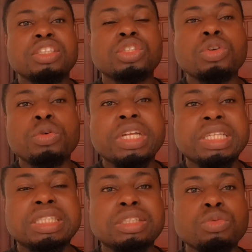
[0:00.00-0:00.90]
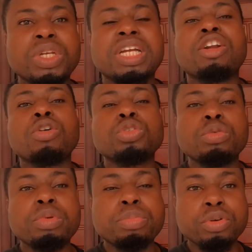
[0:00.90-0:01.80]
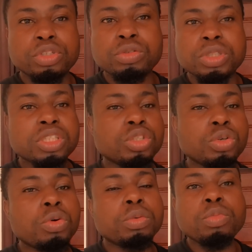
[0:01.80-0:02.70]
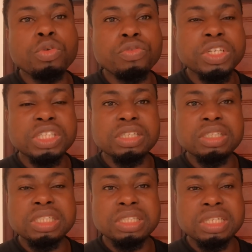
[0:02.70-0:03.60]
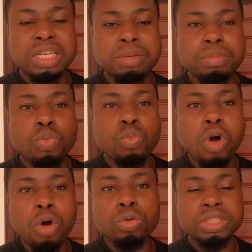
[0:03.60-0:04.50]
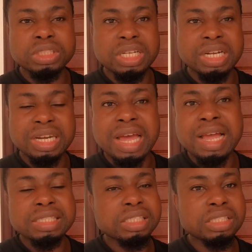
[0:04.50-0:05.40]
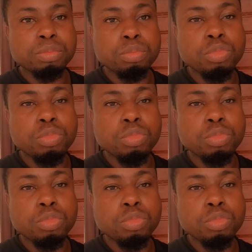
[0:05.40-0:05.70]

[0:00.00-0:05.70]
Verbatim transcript: so that we can also be producing good movies and um, world class